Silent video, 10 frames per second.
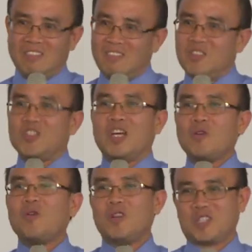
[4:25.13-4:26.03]
the
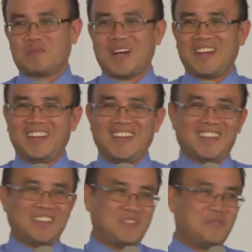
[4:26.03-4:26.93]
shareholders' money
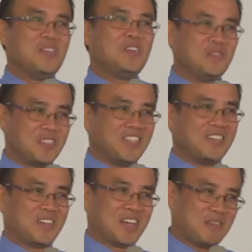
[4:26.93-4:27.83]
that we use in
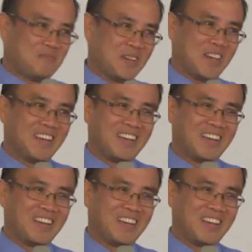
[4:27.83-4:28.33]
our company.